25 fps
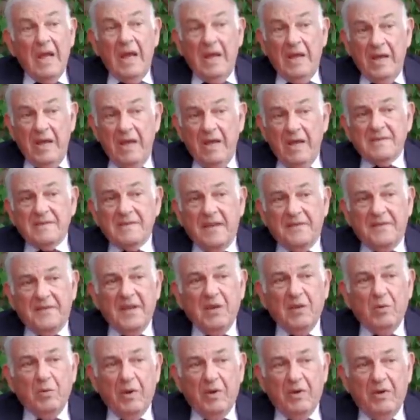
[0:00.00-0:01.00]
Yes, I
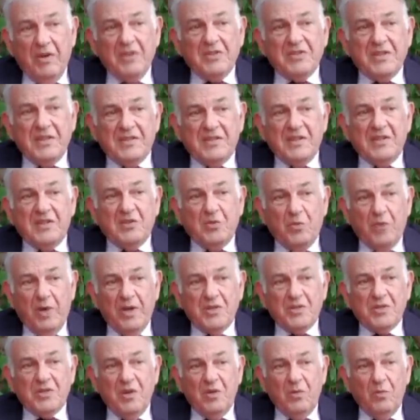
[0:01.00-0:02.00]
think we reached a
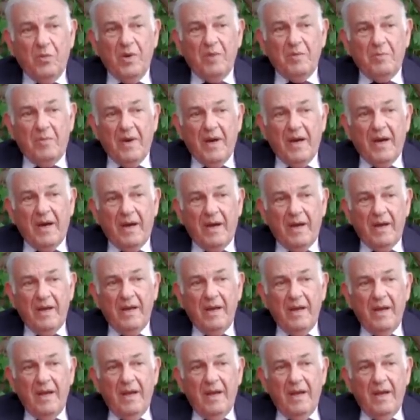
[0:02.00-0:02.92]
situation whereby